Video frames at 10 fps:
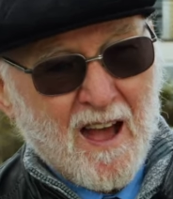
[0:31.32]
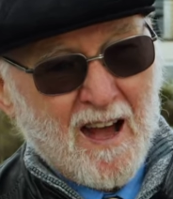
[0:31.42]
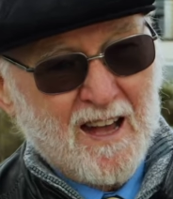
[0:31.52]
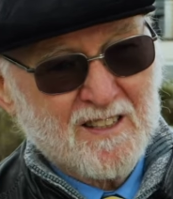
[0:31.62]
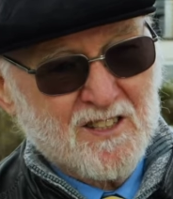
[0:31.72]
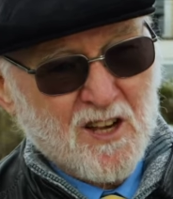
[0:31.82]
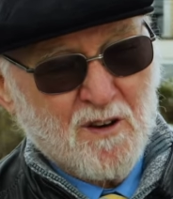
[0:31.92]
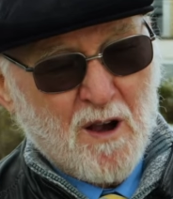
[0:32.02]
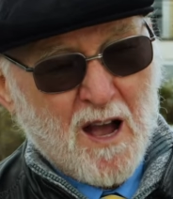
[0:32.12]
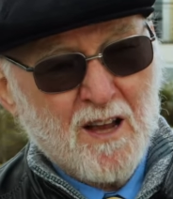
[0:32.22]
And
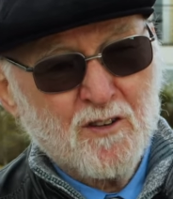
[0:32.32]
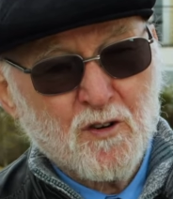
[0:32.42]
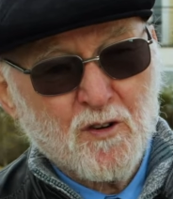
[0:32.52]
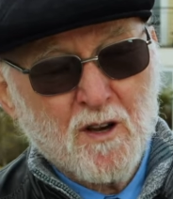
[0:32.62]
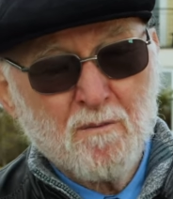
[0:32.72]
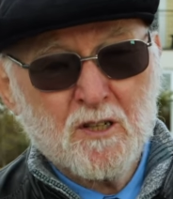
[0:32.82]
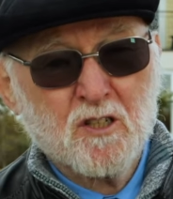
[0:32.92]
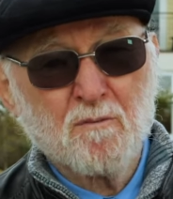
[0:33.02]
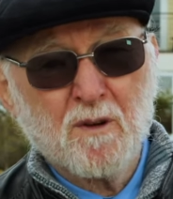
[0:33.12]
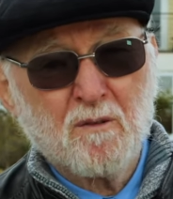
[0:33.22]
so Andrew
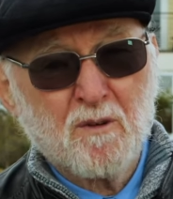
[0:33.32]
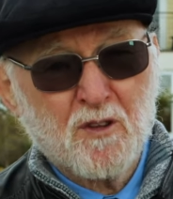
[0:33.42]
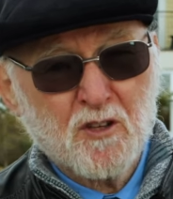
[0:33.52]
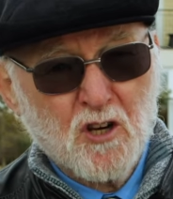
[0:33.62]
commissioned me with the